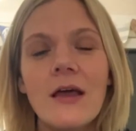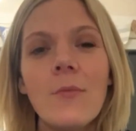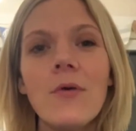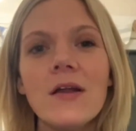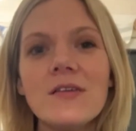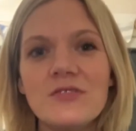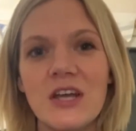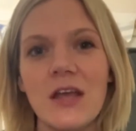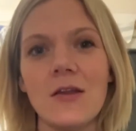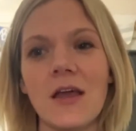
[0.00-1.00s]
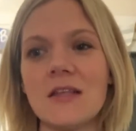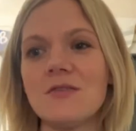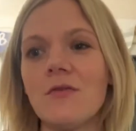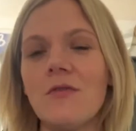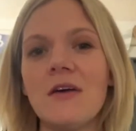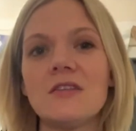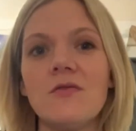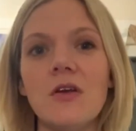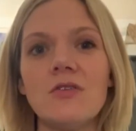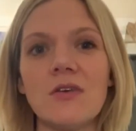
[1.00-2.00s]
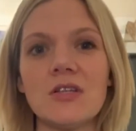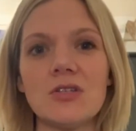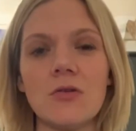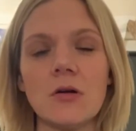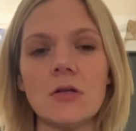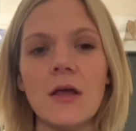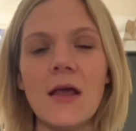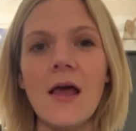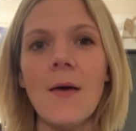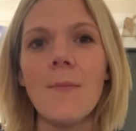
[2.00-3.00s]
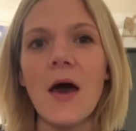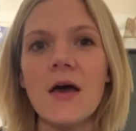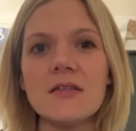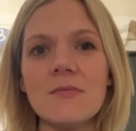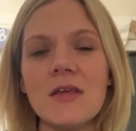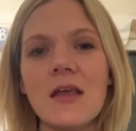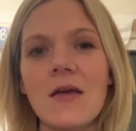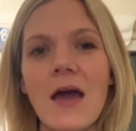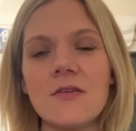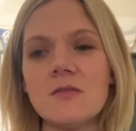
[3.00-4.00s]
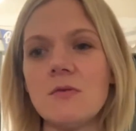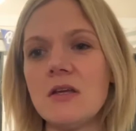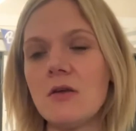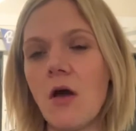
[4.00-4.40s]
brand of chicken nuggets from a fast food restaurant. But something else we